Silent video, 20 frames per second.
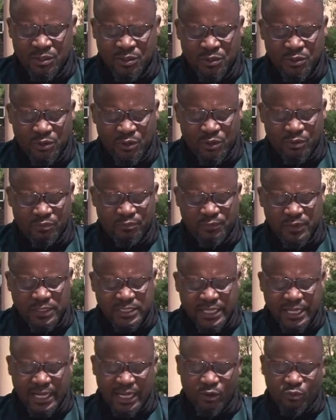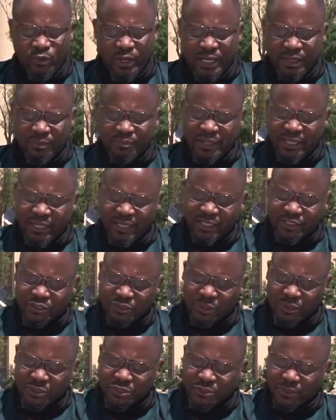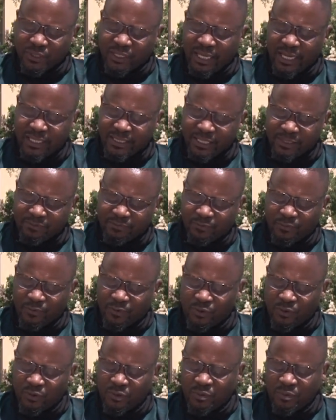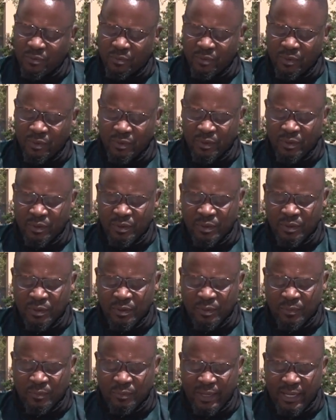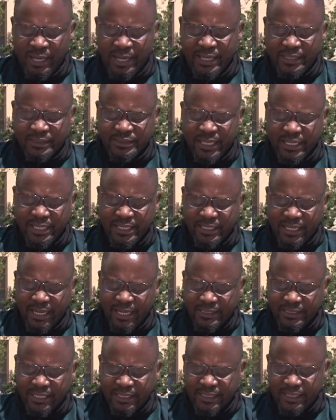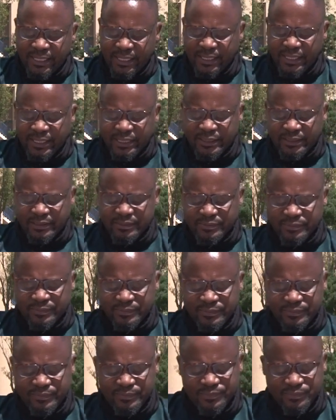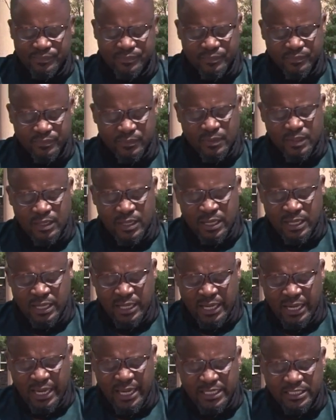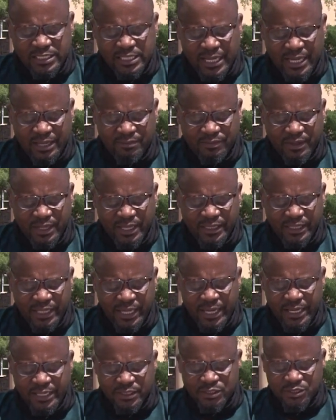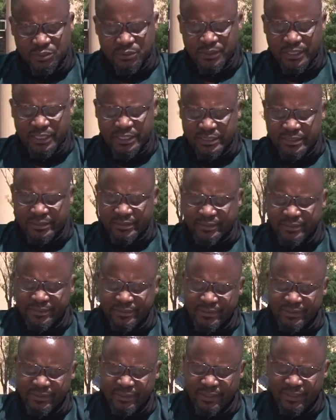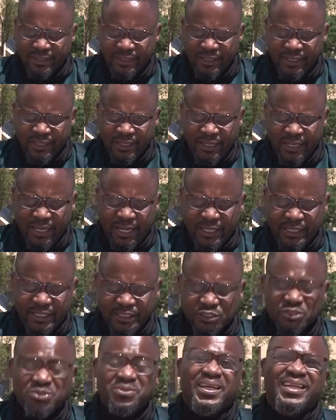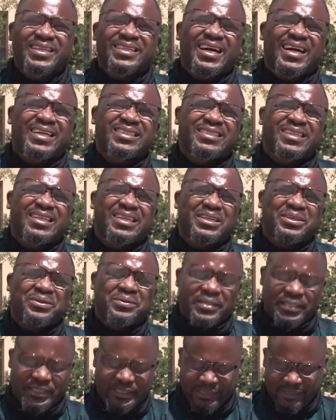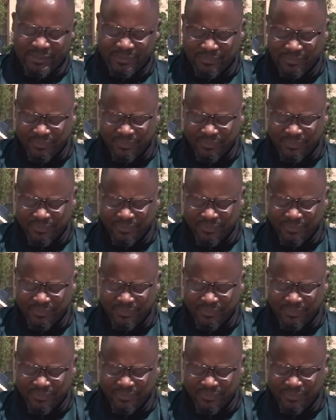Your physical well-being is also catered for by a dedicated clinic, HIV and AIDS units, and a student counseling unit.